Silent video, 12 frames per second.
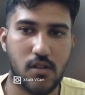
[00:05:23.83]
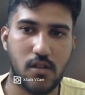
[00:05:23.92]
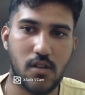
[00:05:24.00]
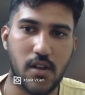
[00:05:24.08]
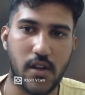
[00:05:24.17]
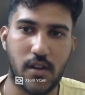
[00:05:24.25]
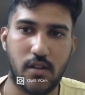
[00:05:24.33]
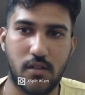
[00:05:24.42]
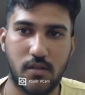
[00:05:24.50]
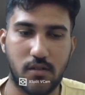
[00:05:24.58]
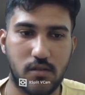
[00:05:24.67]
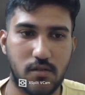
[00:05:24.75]

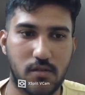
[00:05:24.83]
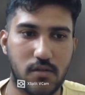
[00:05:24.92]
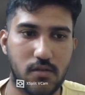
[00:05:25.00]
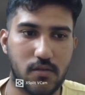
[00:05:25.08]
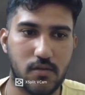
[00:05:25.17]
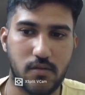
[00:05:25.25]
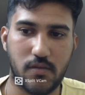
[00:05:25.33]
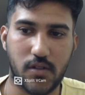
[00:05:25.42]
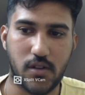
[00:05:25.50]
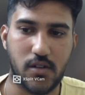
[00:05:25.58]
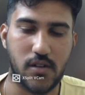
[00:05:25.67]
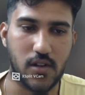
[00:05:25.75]
and you
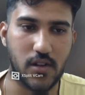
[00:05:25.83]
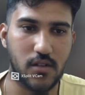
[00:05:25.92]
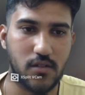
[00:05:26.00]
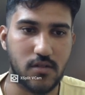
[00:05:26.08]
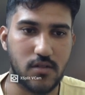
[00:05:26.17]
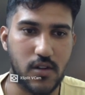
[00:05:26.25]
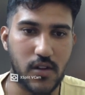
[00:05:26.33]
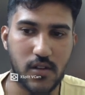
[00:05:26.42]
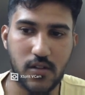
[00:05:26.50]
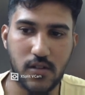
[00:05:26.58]
can try this running.